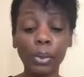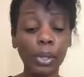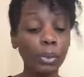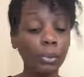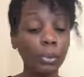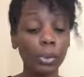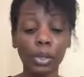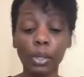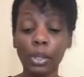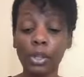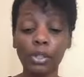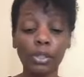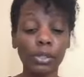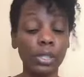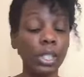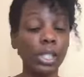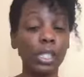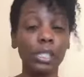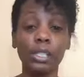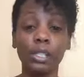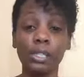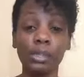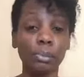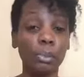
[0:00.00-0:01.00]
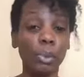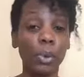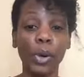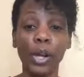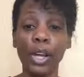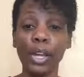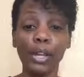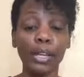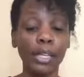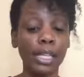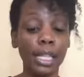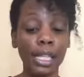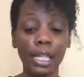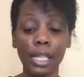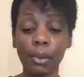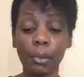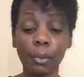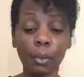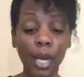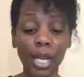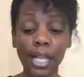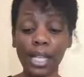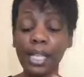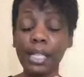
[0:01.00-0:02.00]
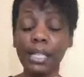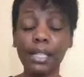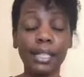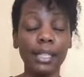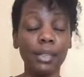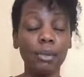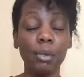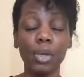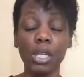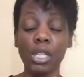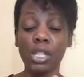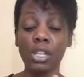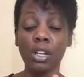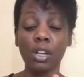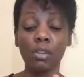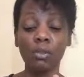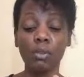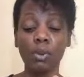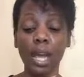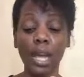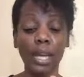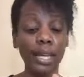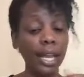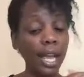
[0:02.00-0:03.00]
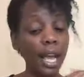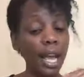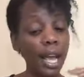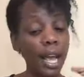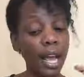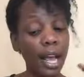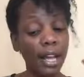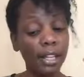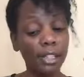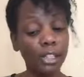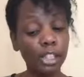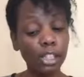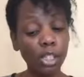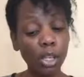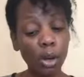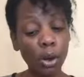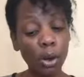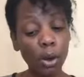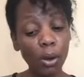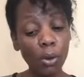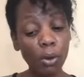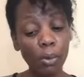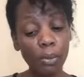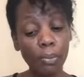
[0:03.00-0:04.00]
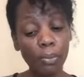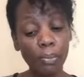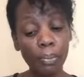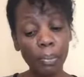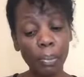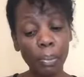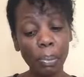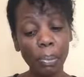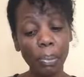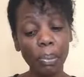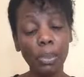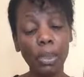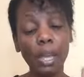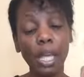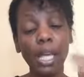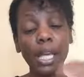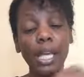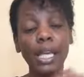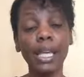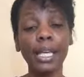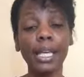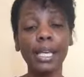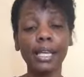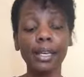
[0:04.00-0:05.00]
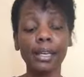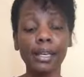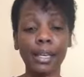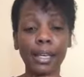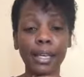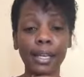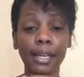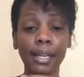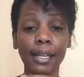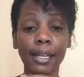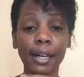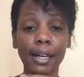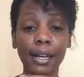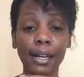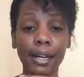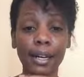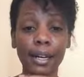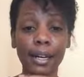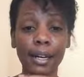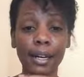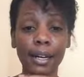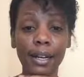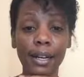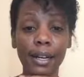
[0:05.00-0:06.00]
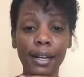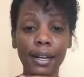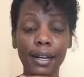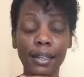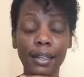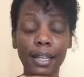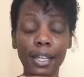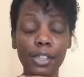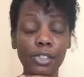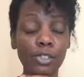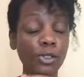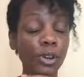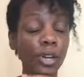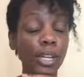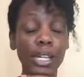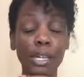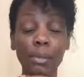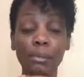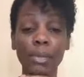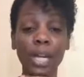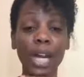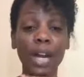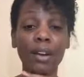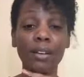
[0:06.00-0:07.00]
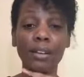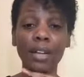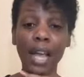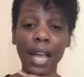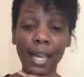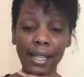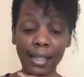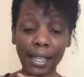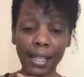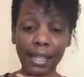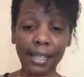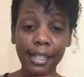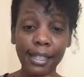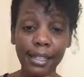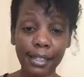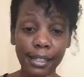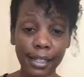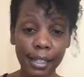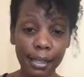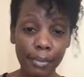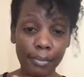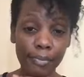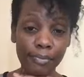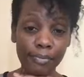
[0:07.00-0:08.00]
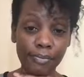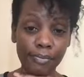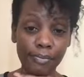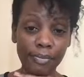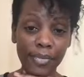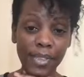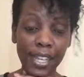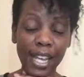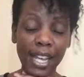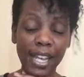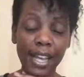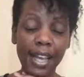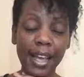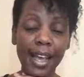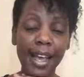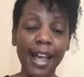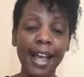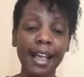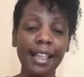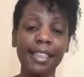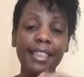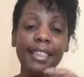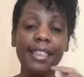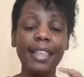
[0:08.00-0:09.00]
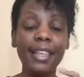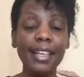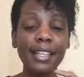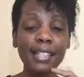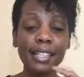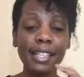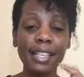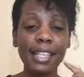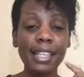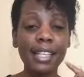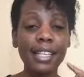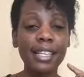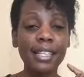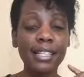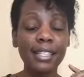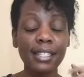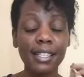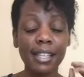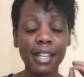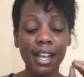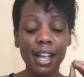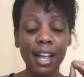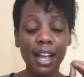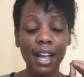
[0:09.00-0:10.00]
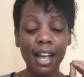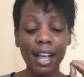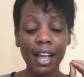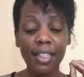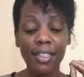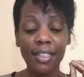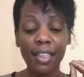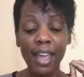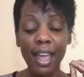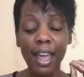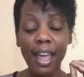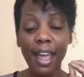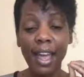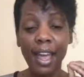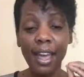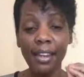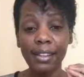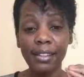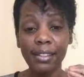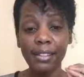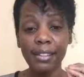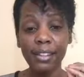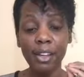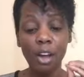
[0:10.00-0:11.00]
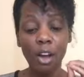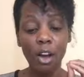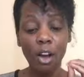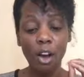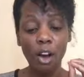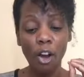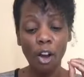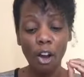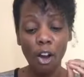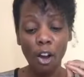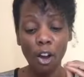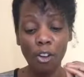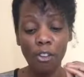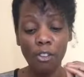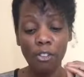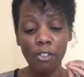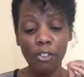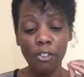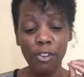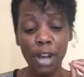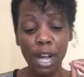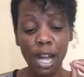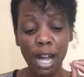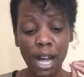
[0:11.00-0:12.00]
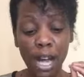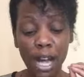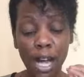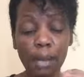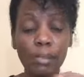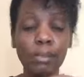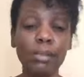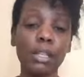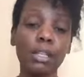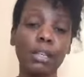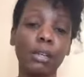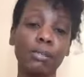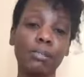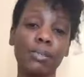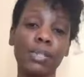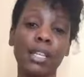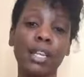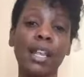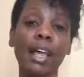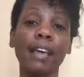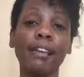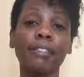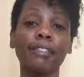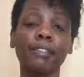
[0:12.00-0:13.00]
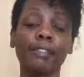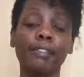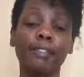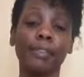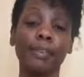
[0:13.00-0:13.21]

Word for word: we're going to kill this boy the, what he did was not right so he he uh they struck him down and they killed him this is the end of absalom's life